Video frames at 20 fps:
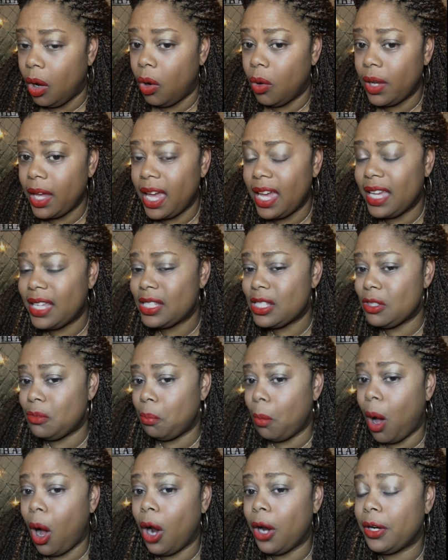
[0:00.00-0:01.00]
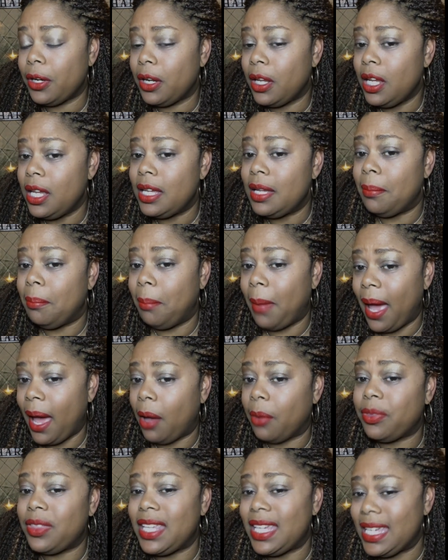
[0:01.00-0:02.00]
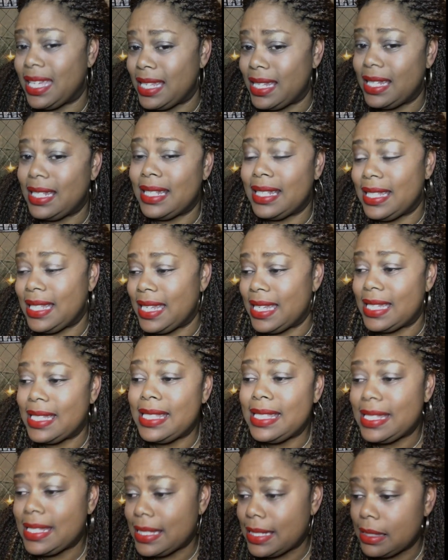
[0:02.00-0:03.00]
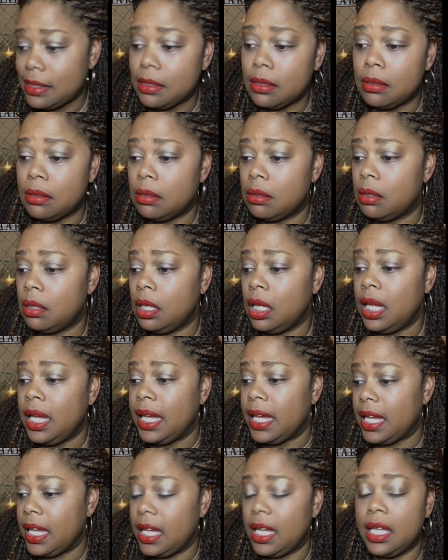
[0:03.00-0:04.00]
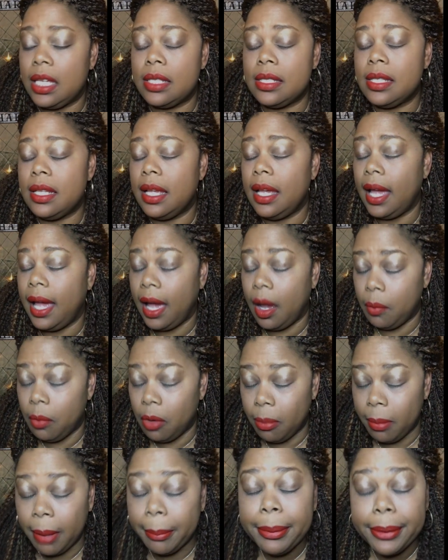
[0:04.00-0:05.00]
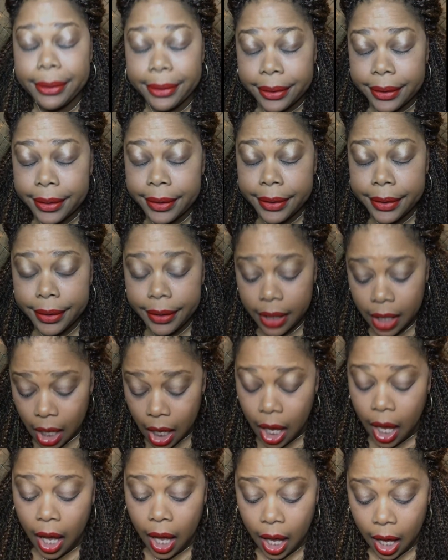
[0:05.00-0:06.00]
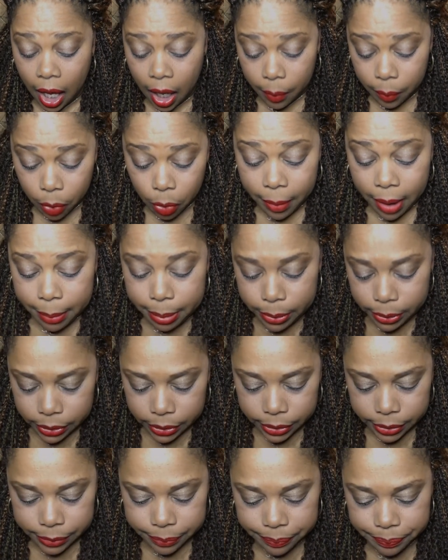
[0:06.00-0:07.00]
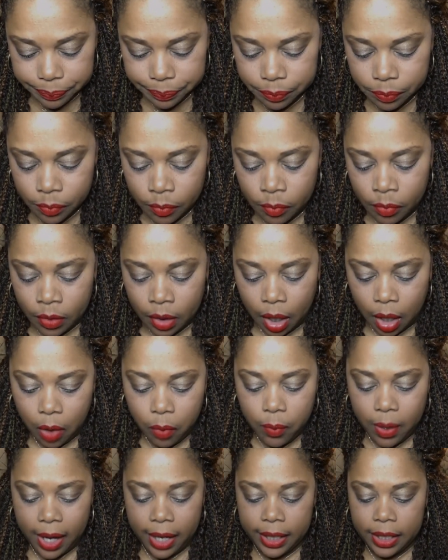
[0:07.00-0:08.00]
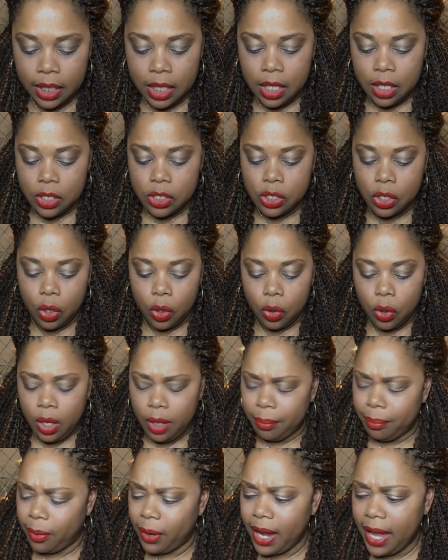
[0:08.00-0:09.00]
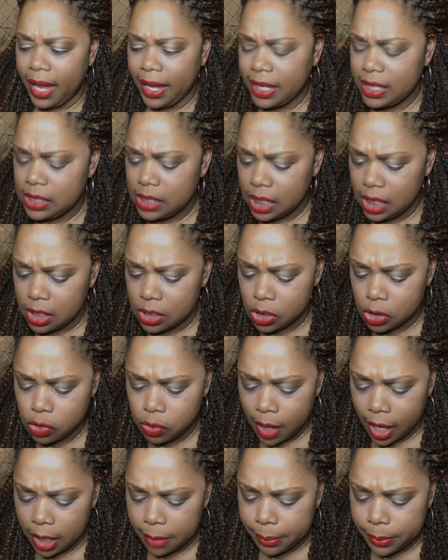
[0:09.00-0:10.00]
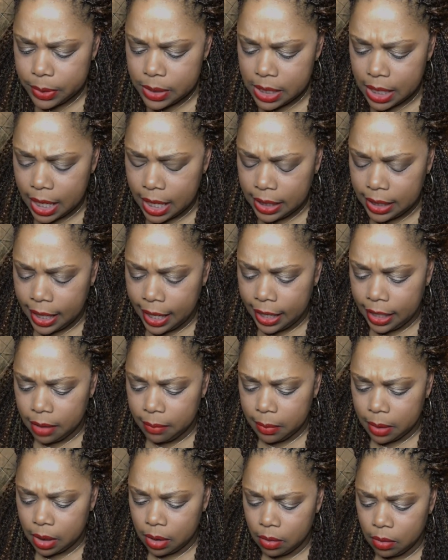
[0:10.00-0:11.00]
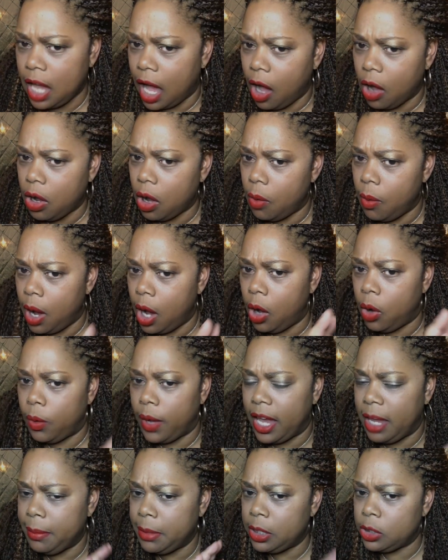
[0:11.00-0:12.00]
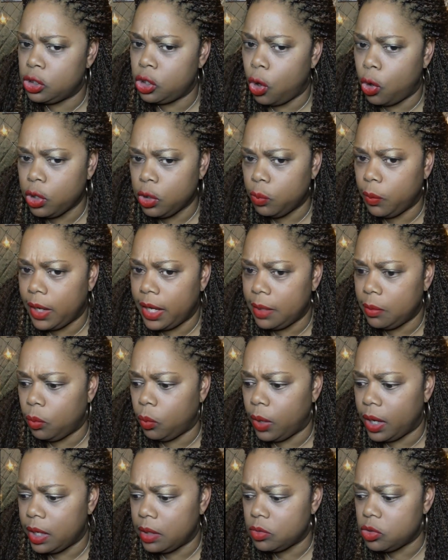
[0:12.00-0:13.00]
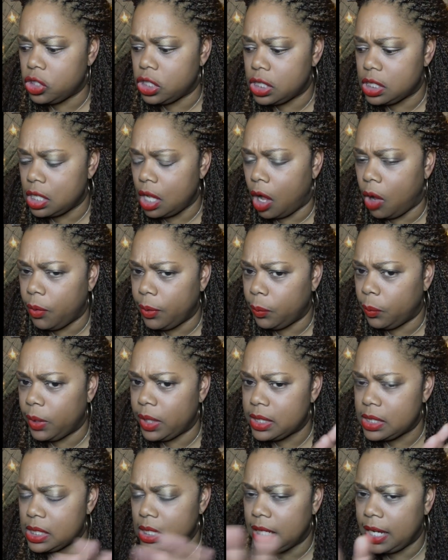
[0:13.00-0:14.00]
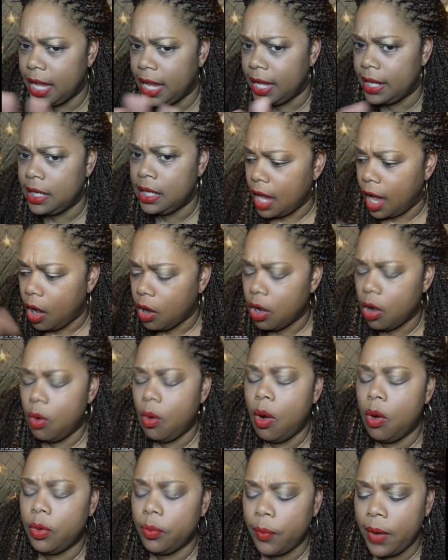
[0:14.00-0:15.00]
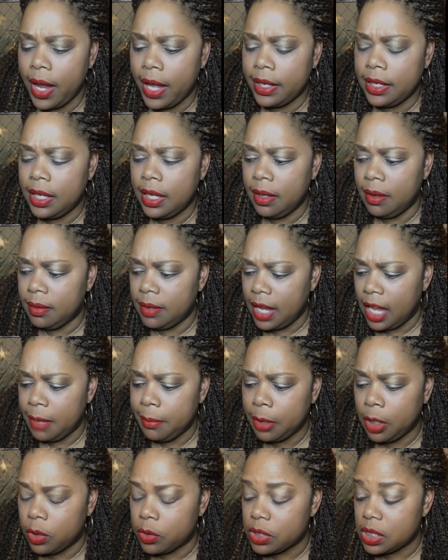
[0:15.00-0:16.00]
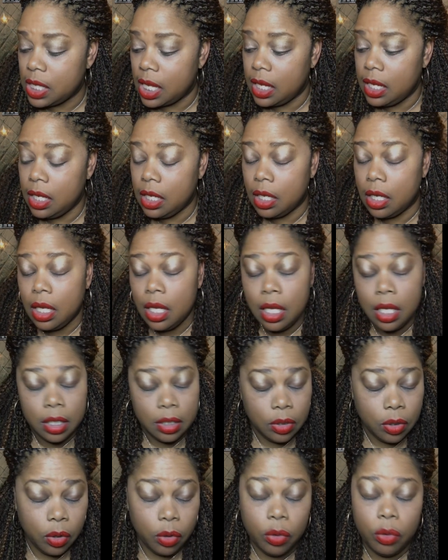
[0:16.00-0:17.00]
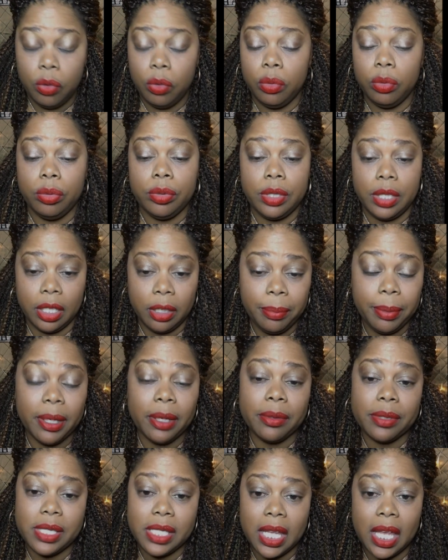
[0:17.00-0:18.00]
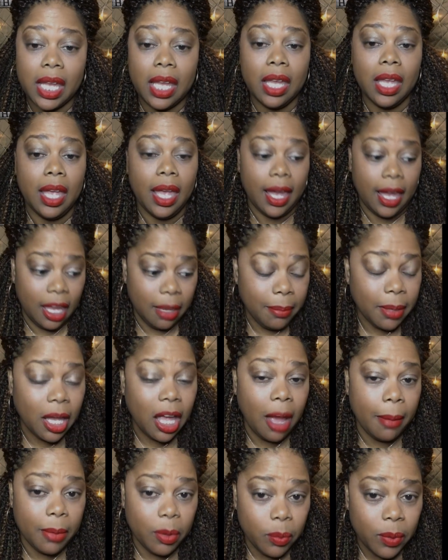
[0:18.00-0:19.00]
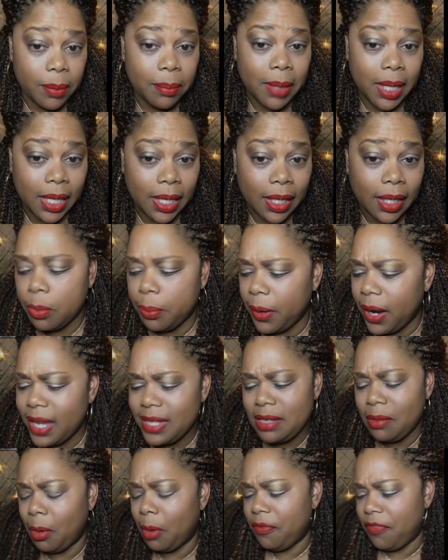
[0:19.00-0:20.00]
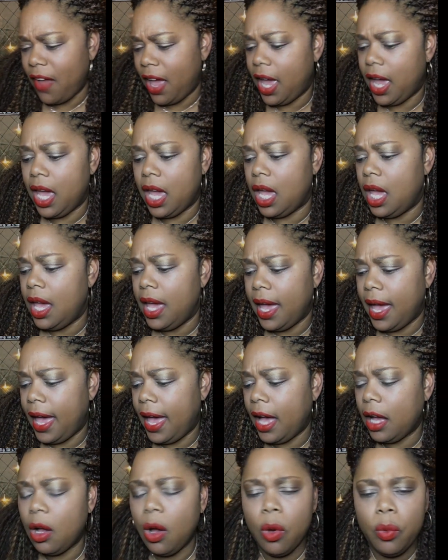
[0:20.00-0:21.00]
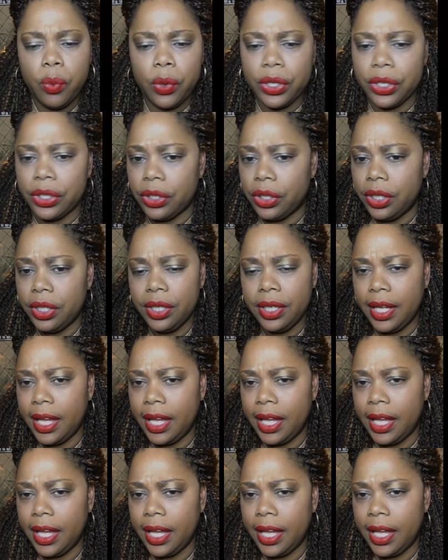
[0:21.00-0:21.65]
Okay, and smart mouth itness is I want my book. I want my book. All right. So Brad continues to try to protect Amy. Y'all go on. Amy done told you where, where she saw Winston at. Y'all go on around there and Amy gonna stay here. No. Dingleberry say, Amy coming with me. So Brad said, well, fine. I'll go with her.